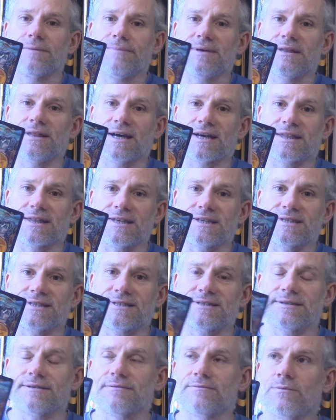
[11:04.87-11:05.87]
to be like
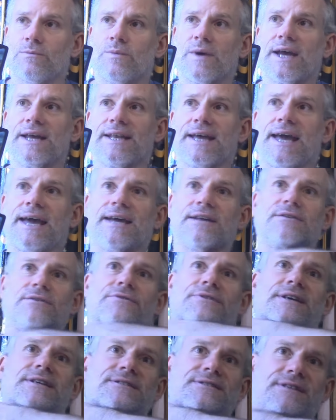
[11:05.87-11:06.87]
this way to handle
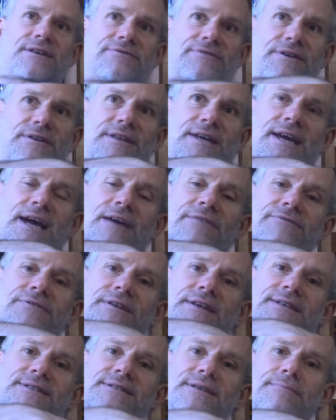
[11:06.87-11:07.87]
things differently. I feel
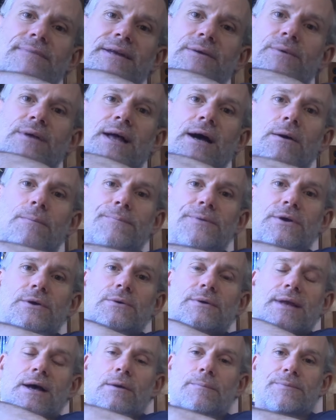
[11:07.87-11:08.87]
like somebody will help
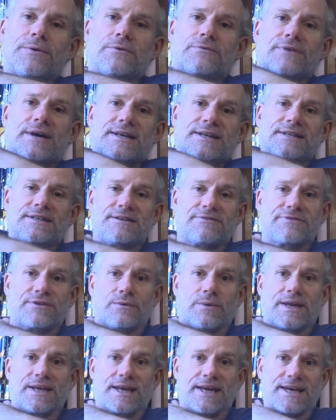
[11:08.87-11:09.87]
you and help you find a
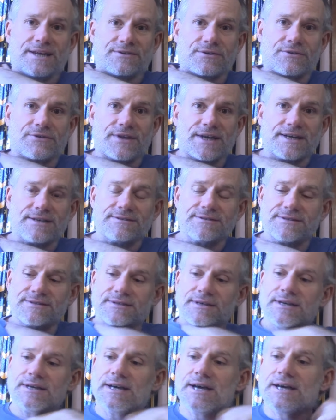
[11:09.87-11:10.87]
different way to handle
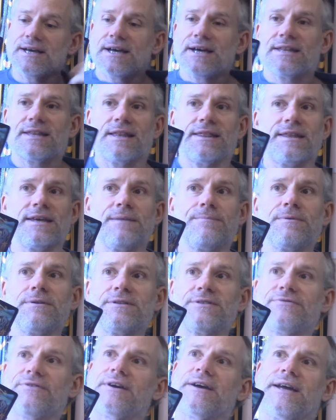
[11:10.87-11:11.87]
things. Libra
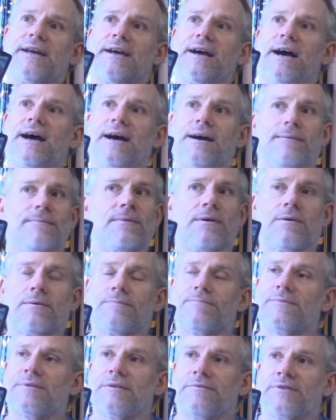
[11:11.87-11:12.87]
is very,
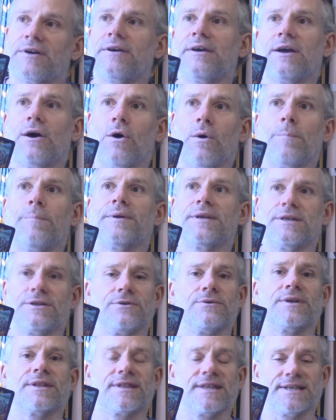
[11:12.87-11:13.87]
very open to
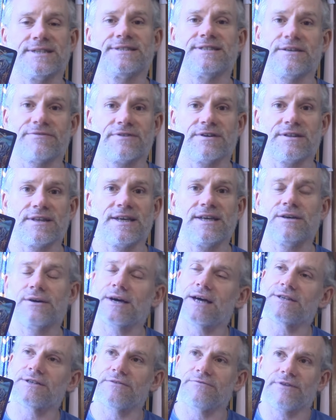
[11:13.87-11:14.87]
doing things differently. You
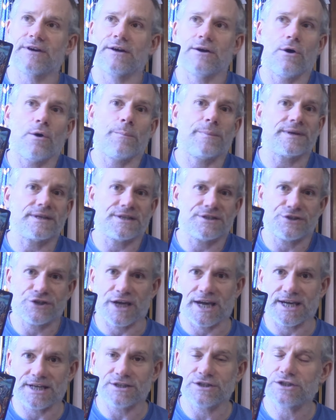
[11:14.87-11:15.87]
guys are very open to
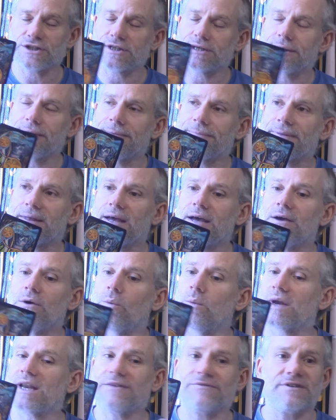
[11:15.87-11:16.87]
change.
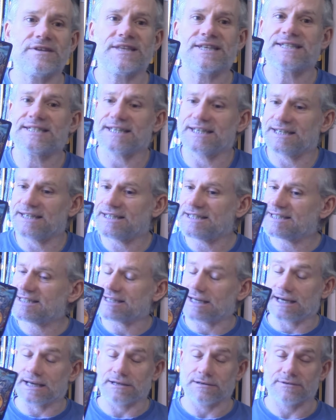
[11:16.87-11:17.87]
Whatever this
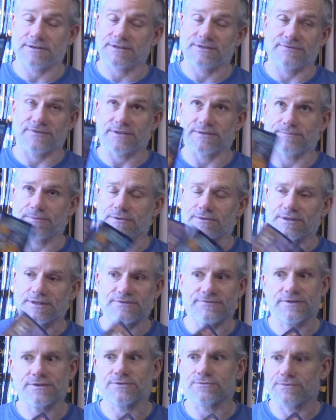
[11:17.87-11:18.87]
is, I know this feels brutal.
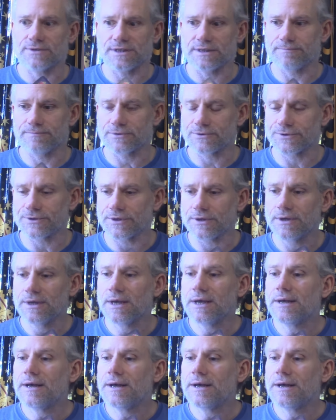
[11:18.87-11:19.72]
This feels really brutal.